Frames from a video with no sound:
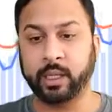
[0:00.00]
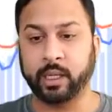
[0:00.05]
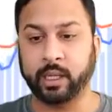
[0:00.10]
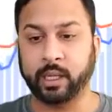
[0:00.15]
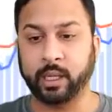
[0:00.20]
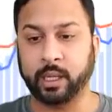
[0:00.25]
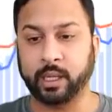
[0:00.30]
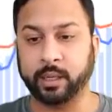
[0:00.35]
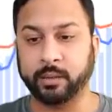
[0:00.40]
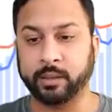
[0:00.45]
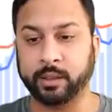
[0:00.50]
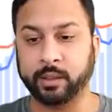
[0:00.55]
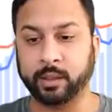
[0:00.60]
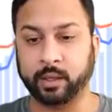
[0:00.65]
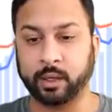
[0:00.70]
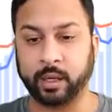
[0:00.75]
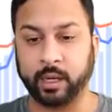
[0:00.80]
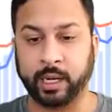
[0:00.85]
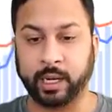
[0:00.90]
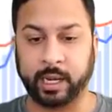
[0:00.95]
You're going
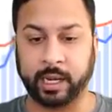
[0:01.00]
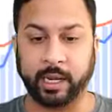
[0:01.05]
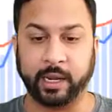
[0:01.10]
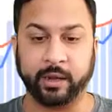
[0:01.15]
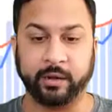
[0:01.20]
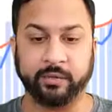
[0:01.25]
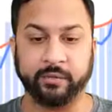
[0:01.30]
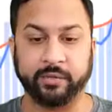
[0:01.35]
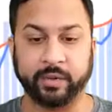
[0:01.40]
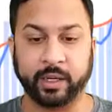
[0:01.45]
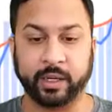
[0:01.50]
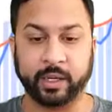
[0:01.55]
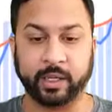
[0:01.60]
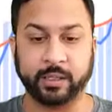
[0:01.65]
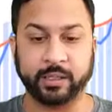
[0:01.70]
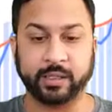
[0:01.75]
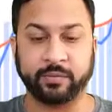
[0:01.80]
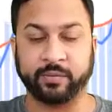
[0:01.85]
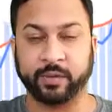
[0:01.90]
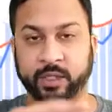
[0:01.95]
to have a
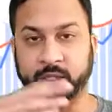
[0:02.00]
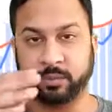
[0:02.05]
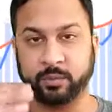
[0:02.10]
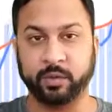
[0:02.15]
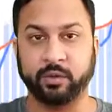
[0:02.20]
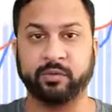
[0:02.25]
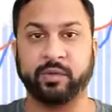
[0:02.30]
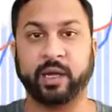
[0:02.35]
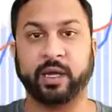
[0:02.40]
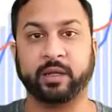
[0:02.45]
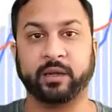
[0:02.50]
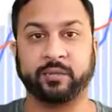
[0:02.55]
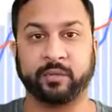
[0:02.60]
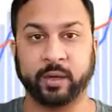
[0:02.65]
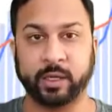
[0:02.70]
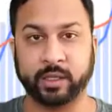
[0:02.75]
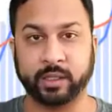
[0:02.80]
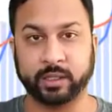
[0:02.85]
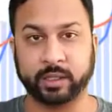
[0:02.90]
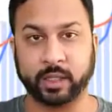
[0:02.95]
different smooth value for
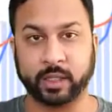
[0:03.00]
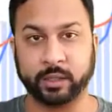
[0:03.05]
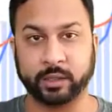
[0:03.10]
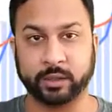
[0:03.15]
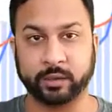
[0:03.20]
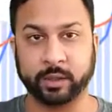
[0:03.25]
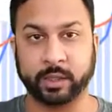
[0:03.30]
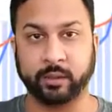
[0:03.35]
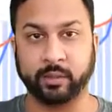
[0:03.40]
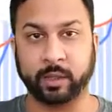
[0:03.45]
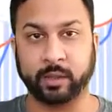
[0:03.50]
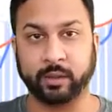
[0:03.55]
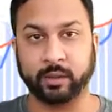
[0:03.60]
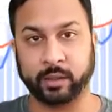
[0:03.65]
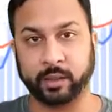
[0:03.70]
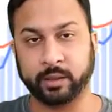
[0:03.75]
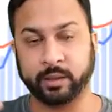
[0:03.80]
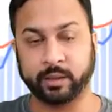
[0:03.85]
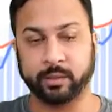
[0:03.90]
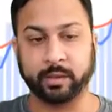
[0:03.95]
each country rather
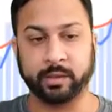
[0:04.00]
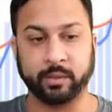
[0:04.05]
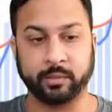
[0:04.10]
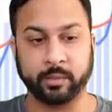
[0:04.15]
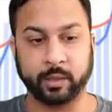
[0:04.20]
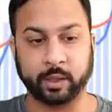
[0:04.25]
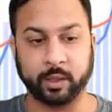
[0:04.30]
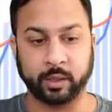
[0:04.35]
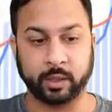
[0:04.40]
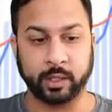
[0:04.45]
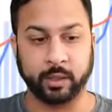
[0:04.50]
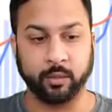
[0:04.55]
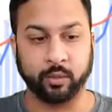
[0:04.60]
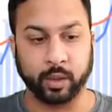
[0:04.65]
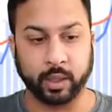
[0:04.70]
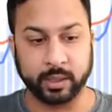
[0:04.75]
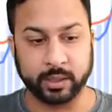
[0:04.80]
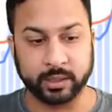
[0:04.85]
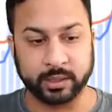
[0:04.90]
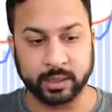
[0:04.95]
than doing them all at
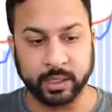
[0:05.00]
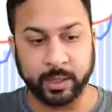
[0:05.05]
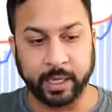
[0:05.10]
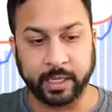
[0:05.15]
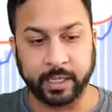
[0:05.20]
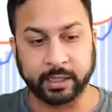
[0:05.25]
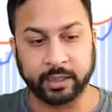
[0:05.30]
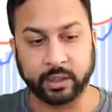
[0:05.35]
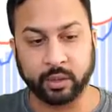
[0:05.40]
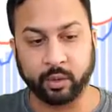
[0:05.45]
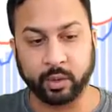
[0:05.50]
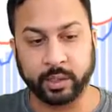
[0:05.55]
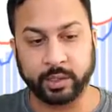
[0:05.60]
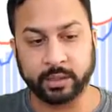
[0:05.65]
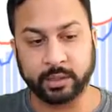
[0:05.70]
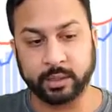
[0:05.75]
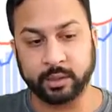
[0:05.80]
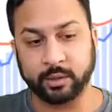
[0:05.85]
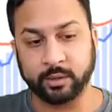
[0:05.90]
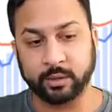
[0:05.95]
once. And it's going
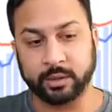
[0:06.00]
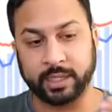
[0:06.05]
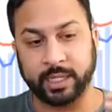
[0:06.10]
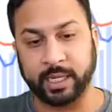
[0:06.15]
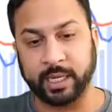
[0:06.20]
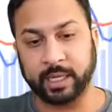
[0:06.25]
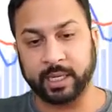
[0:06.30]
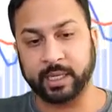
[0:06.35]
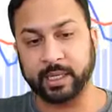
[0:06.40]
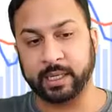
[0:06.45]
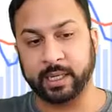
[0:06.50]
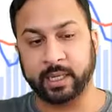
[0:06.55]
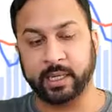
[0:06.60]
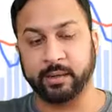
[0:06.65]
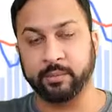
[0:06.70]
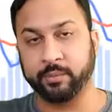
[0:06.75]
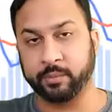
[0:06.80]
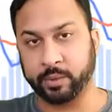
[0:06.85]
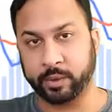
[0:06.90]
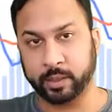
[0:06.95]
to take an
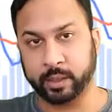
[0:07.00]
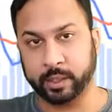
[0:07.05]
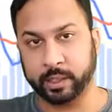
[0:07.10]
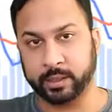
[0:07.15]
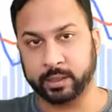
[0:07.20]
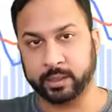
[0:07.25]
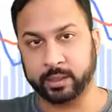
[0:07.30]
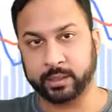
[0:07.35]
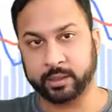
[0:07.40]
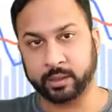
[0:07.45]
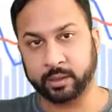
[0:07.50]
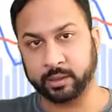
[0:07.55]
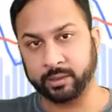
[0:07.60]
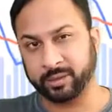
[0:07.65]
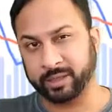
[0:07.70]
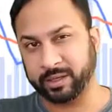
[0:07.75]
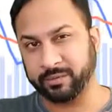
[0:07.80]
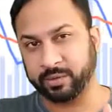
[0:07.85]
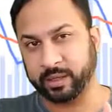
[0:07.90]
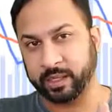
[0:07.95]
input, so you'll
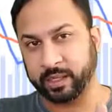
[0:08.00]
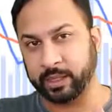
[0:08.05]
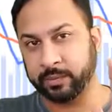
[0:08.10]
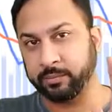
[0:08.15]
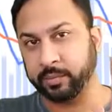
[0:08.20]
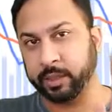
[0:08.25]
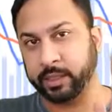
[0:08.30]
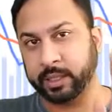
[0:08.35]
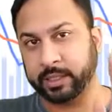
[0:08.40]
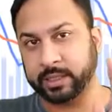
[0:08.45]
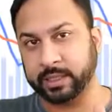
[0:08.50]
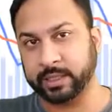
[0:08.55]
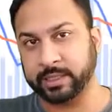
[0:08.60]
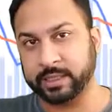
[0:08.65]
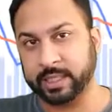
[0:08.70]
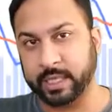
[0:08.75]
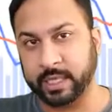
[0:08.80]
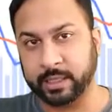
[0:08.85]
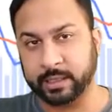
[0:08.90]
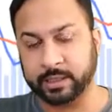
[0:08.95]
give it an input as a
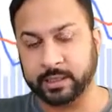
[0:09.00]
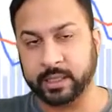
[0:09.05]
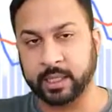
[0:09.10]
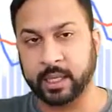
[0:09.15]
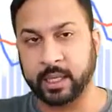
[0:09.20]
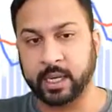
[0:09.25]
date,